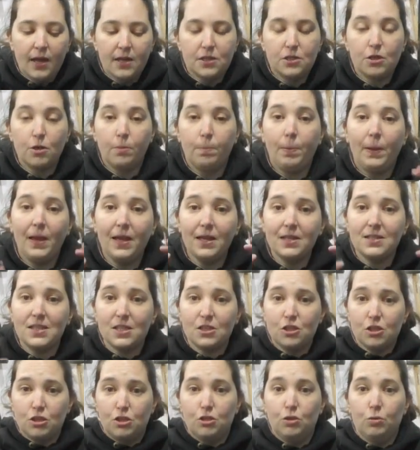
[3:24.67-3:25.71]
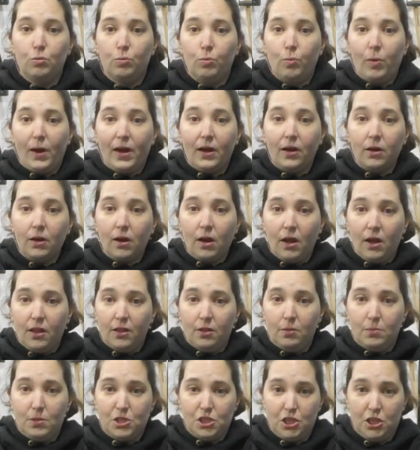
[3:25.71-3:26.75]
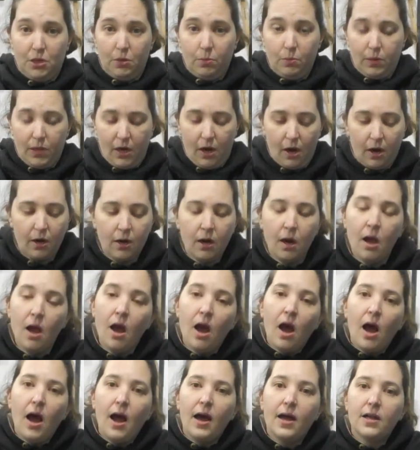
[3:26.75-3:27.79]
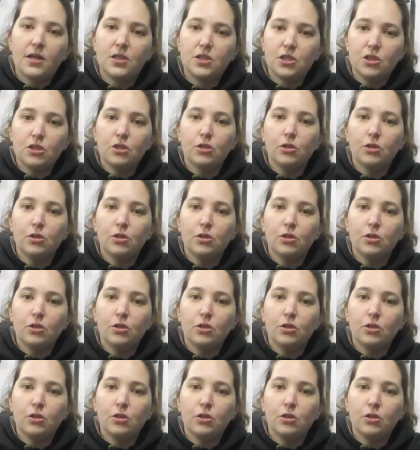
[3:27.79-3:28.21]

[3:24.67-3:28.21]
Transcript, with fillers: So paying attention to where on the machine we are, how